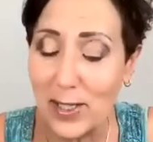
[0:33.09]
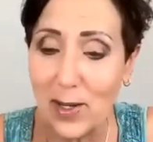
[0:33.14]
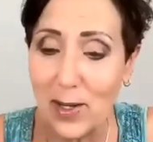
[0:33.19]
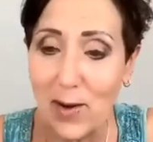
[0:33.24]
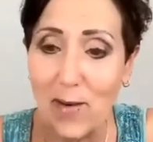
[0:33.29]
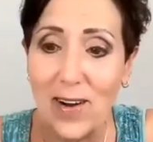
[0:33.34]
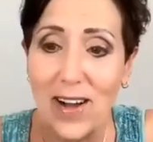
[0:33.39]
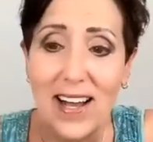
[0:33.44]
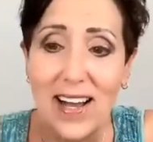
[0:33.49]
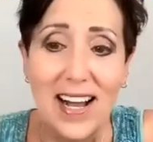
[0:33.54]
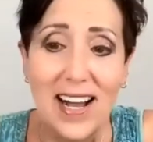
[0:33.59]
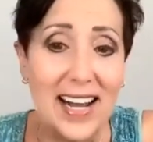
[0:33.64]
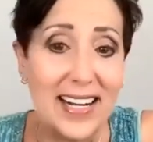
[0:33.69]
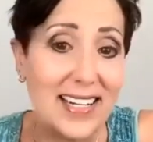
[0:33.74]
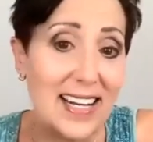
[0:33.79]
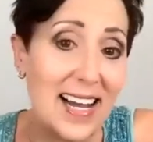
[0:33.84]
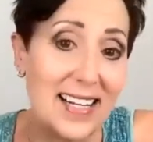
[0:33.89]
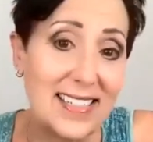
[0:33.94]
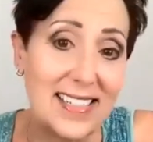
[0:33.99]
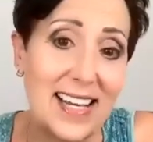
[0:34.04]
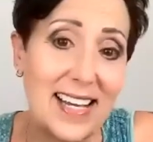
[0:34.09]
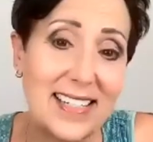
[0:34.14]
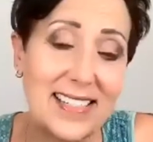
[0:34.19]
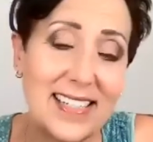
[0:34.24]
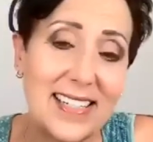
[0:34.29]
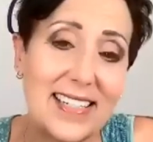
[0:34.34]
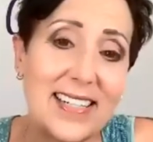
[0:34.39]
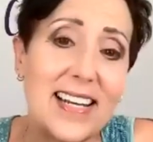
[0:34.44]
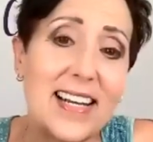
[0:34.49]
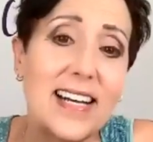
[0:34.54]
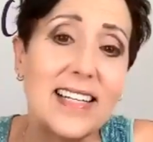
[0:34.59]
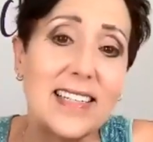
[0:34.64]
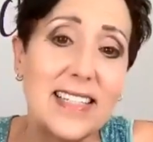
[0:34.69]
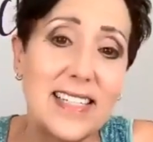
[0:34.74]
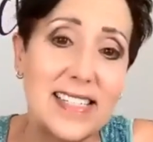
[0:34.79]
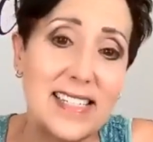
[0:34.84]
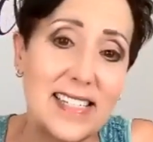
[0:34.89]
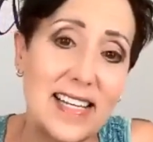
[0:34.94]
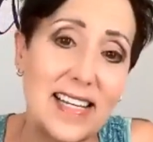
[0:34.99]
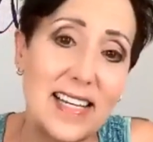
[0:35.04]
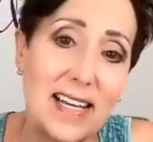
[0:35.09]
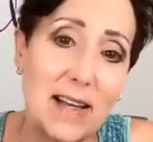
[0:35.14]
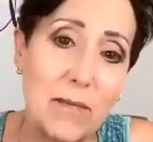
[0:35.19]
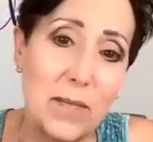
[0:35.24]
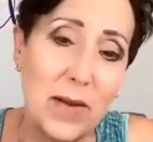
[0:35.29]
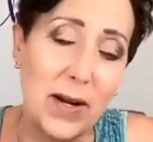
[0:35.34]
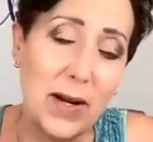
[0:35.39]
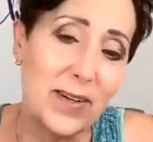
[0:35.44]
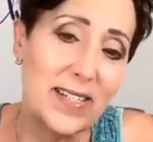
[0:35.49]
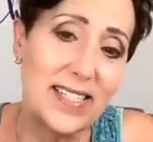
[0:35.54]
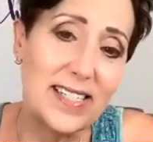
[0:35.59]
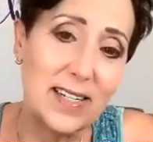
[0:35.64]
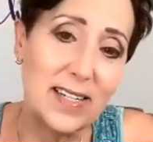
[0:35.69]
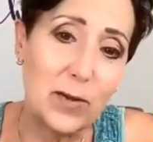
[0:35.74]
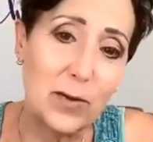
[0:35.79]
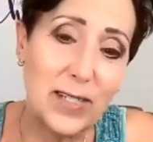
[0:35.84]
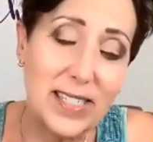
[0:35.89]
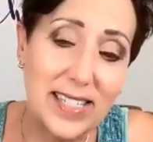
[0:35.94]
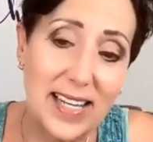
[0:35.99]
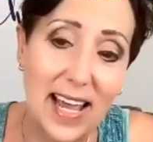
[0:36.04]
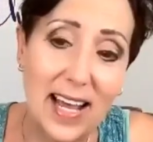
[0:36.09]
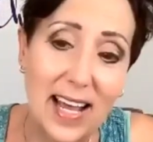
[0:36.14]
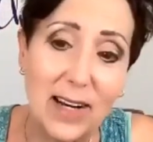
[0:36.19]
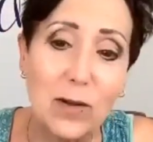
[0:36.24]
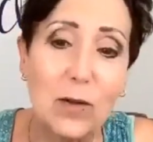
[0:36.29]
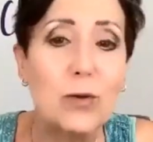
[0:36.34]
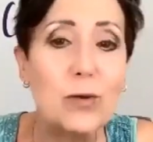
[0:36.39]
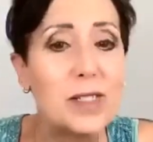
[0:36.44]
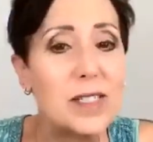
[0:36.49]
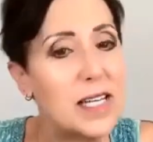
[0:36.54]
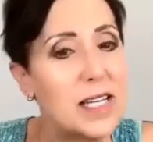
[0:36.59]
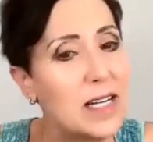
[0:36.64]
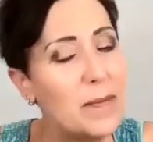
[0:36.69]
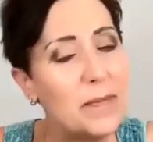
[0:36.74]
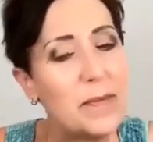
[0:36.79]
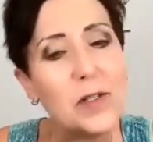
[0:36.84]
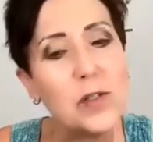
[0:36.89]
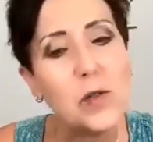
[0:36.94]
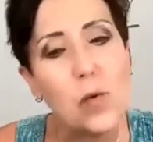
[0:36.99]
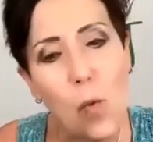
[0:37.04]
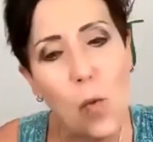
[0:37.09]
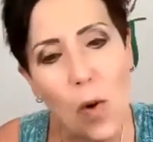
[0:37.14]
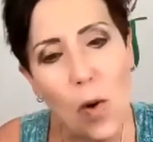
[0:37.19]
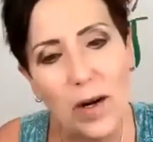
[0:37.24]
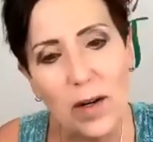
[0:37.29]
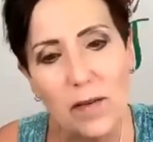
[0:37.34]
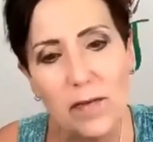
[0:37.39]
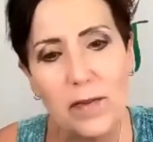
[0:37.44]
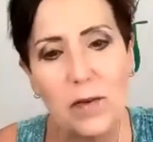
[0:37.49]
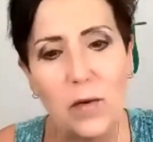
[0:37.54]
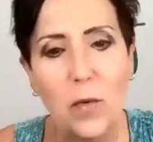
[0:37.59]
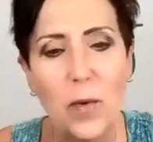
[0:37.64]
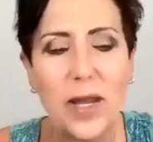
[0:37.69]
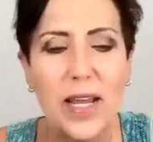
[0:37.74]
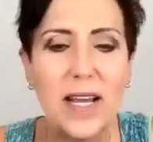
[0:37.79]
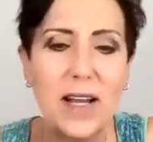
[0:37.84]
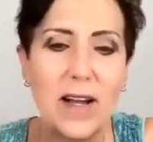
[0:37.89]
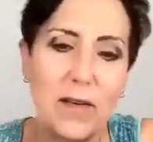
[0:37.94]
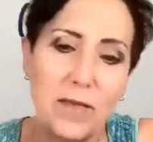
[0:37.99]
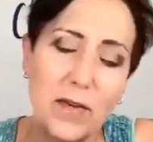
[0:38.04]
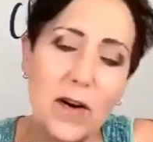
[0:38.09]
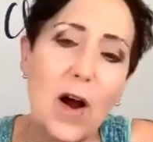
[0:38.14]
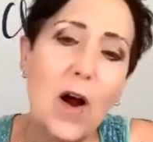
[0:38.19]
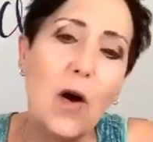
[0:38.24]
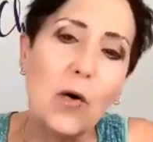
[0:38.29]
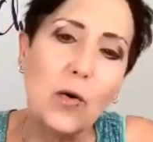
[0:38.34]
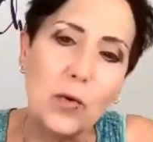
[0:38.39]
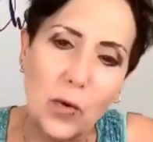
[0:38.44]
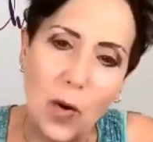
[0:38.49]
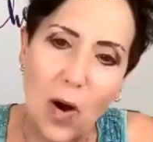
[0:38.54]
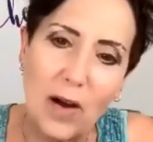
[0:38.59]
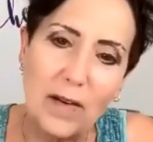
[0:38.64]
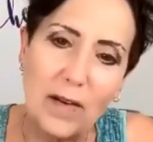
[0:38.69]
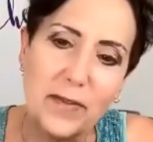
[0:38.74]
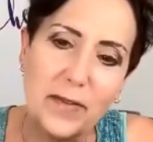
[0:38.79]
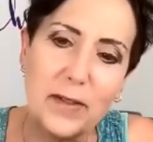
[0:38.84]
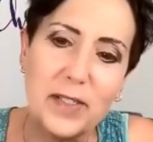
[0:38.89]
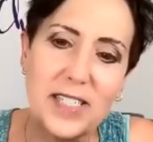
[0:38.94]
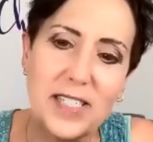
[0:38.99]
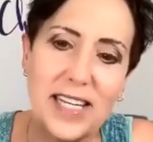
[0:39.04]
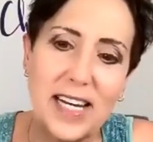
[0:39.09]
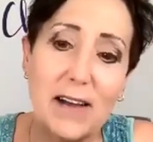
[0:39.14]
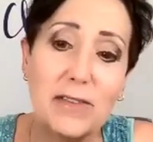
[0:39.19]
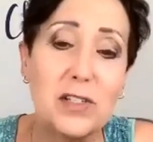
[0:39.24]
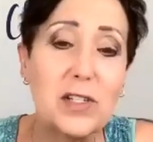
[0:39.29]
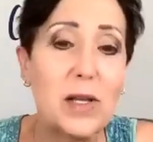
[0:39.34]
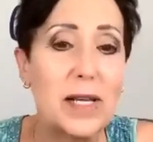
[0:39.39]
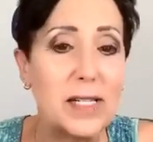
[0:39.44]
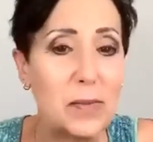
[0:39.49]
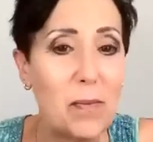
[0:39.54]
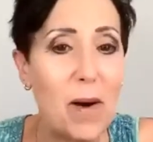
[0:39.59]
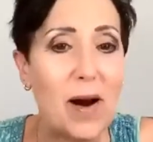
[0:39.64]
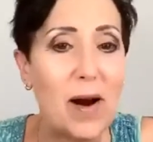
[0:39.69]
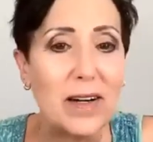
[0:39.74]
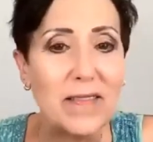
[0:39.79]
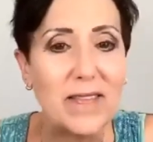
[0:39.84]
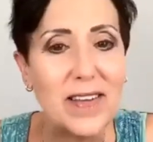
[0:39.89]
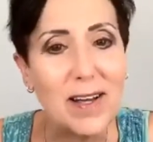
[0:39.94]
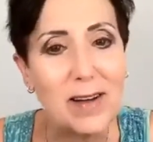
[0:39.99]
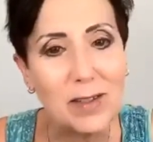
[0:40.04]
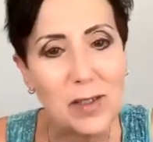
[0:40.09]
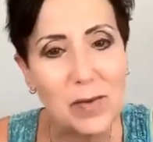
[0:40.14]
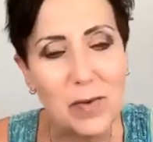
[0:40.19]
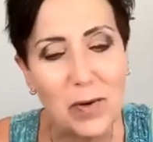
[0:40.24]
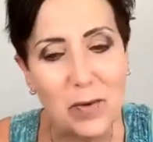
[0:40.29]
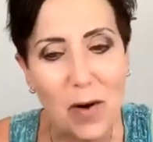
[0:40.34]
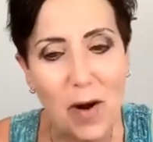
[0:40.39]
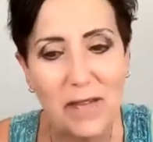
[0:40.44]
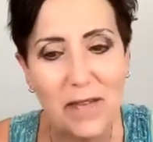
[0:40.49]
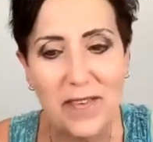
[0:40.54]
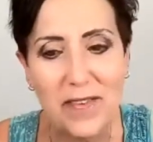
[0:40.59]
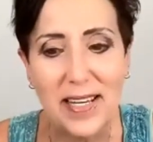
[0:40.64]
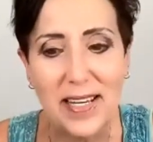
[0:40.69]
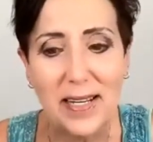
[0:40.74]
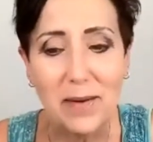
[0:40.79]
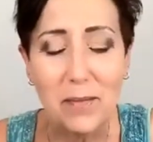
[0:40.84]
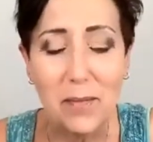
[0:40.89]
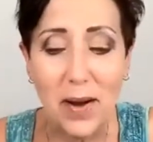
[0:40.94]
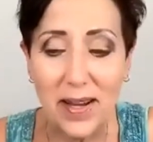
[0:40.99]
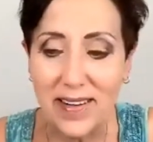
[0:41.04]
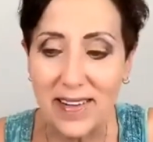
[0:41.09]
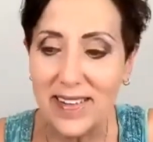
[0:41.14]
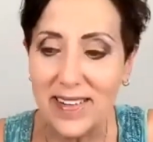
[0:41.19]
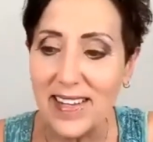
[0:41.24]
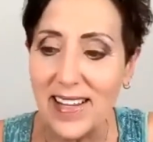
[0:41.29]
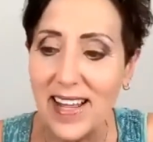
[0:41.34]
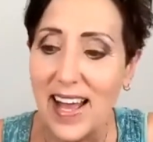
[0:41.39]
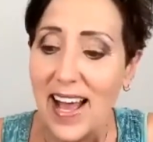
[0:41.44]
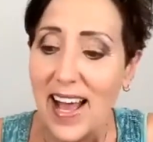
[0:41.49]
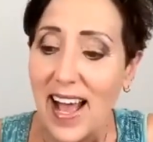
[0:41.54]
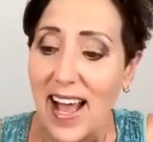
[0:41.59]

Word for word: So I contacted Lisa Maris and Chris Kendall, who set up this wonderful week of raw food chefs as part of the Ultimate Raw Vegan Bundle.